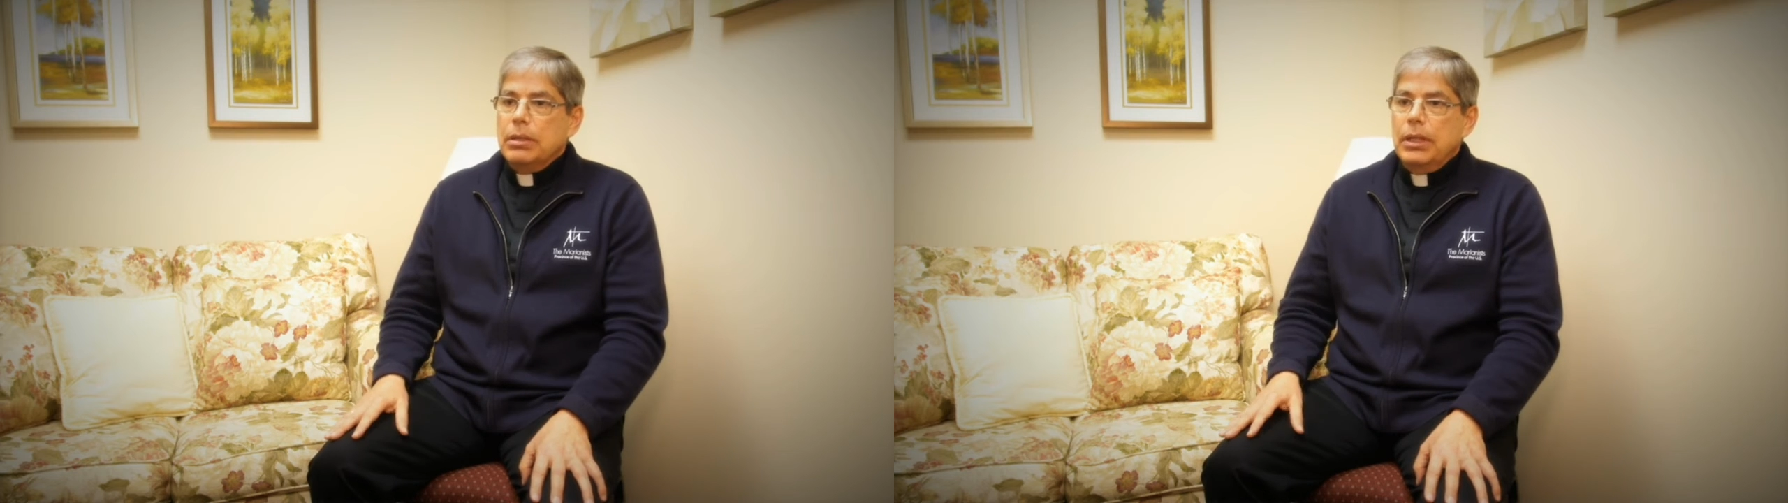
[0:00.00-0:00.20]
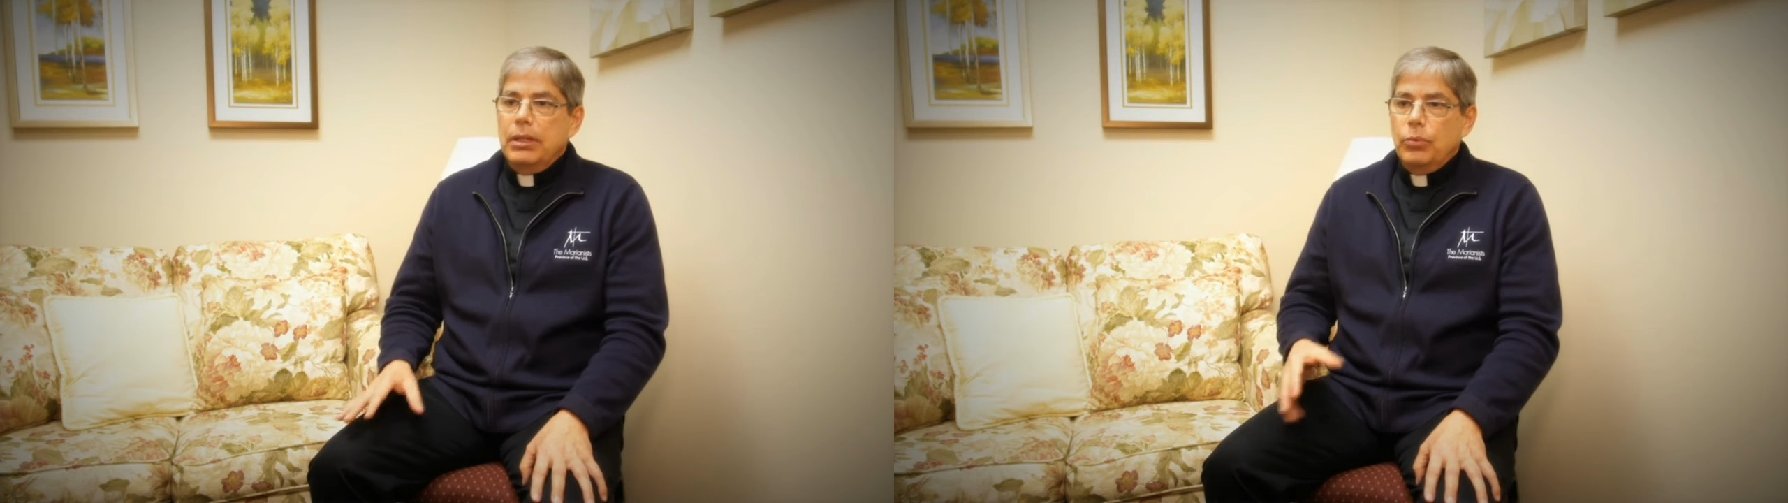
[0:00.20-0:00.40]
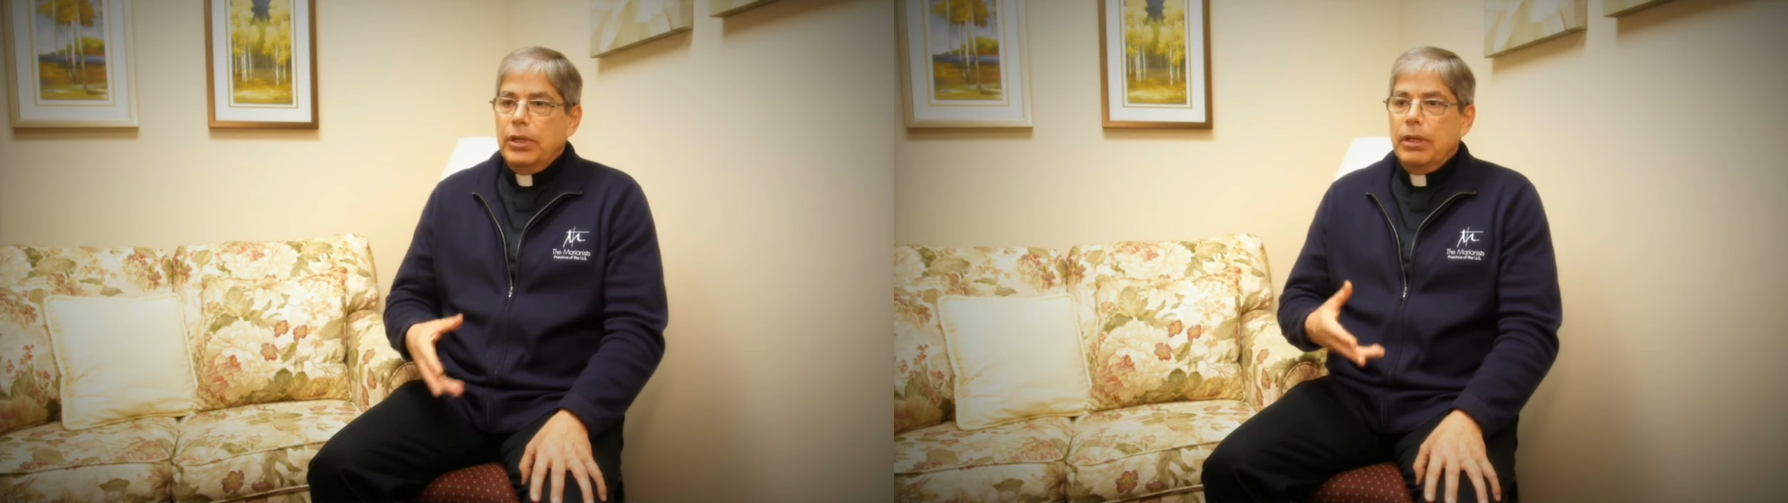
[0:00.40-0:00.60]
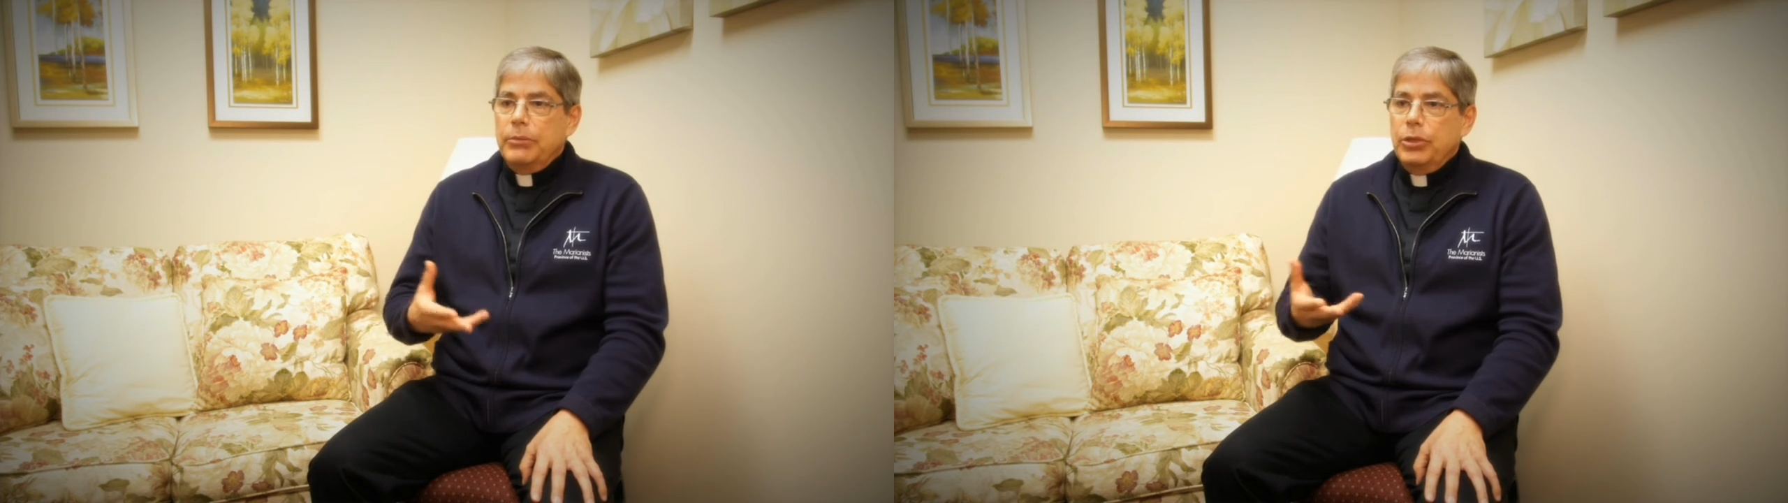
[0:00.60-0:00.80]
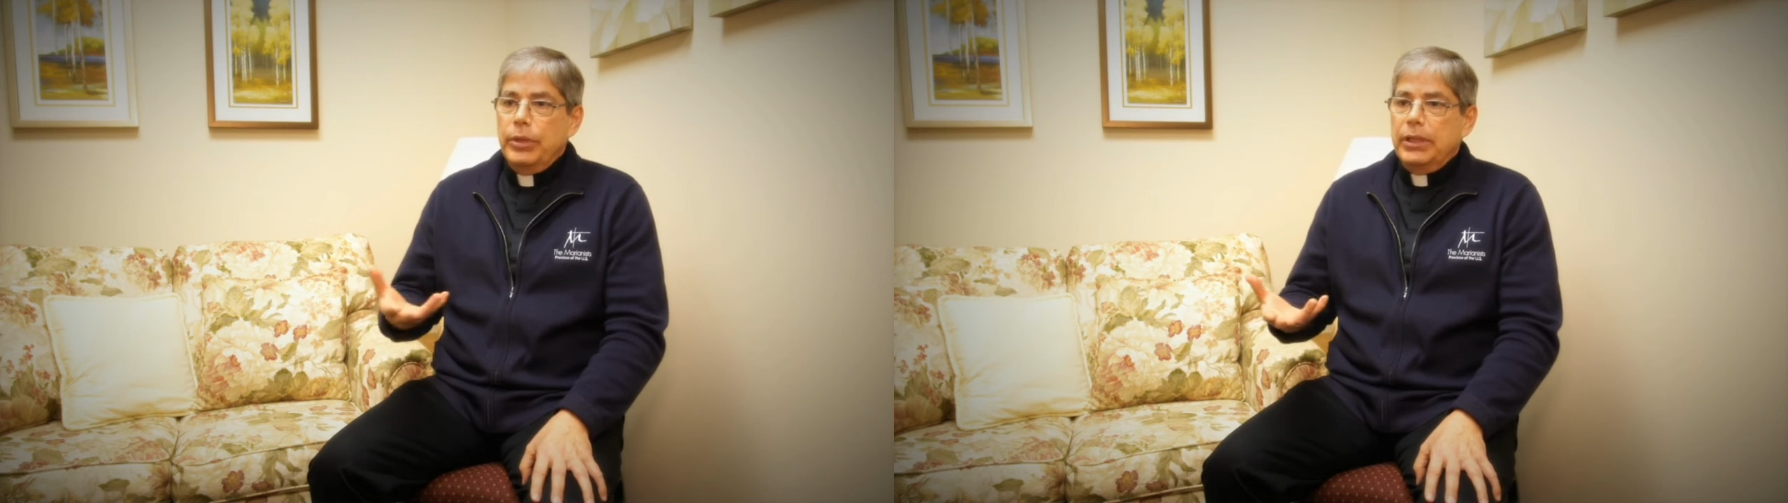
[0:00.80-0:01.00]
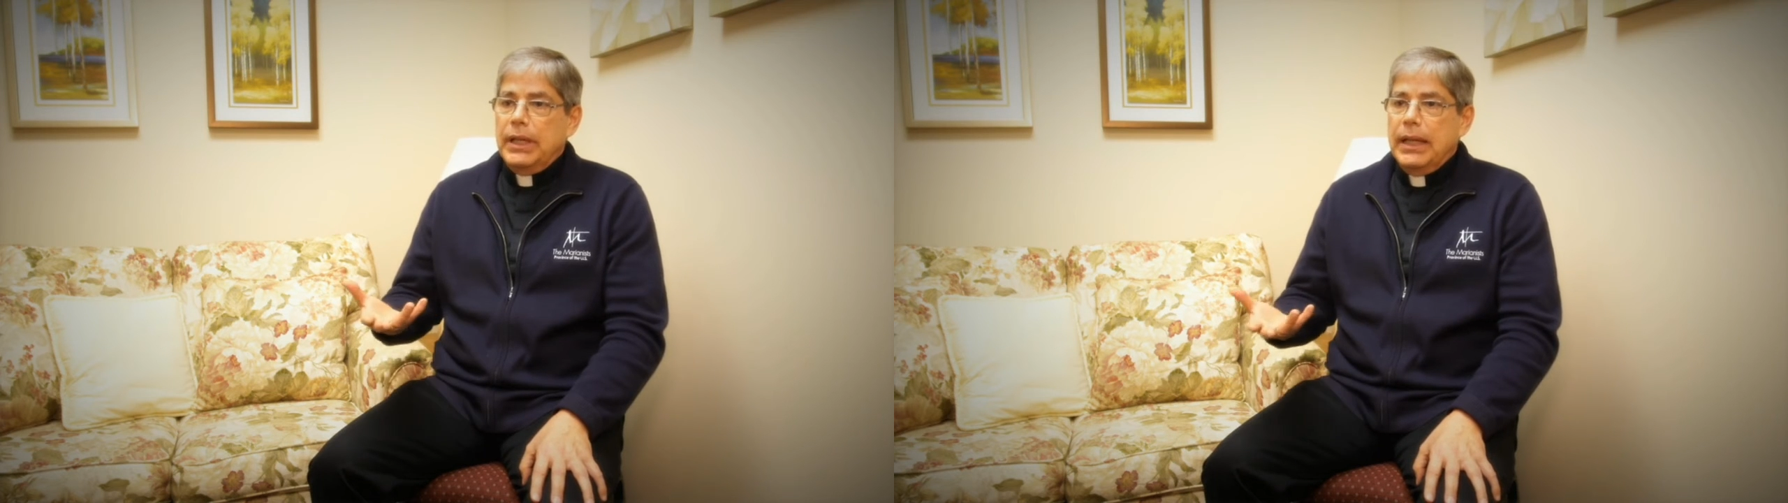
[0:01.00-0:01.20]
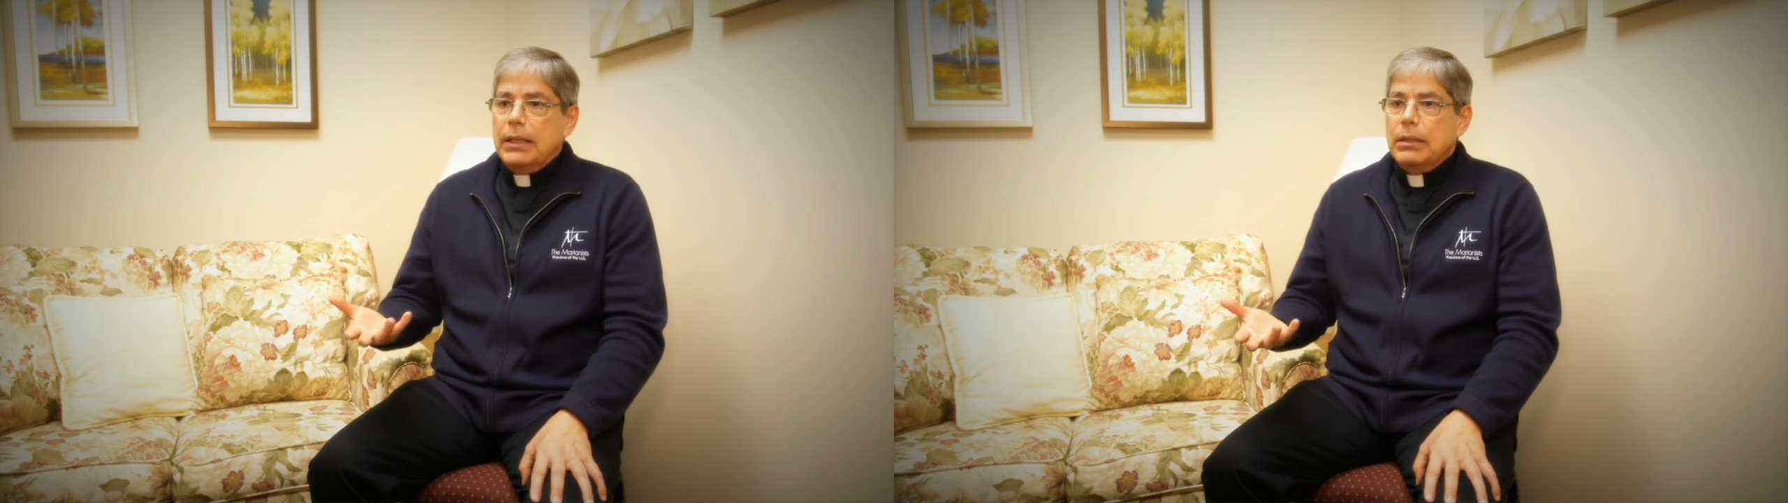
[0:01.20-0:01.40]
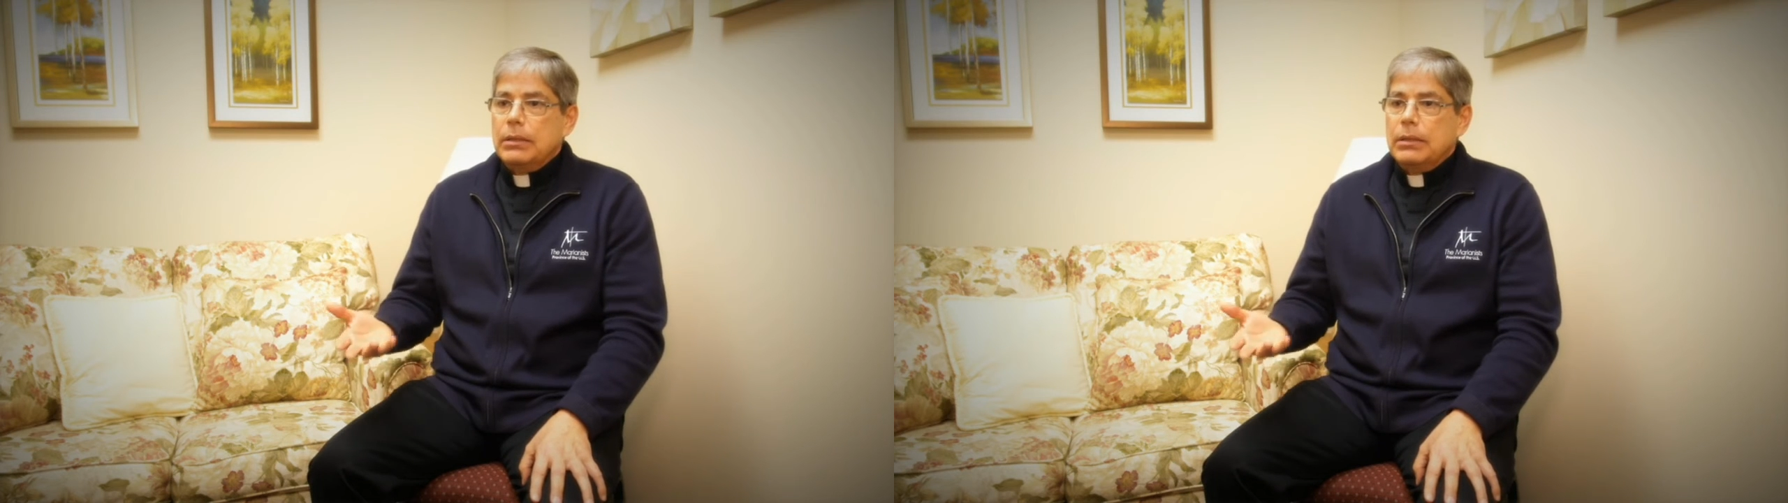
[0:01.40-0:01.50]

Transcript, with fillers: and when I'm doing that.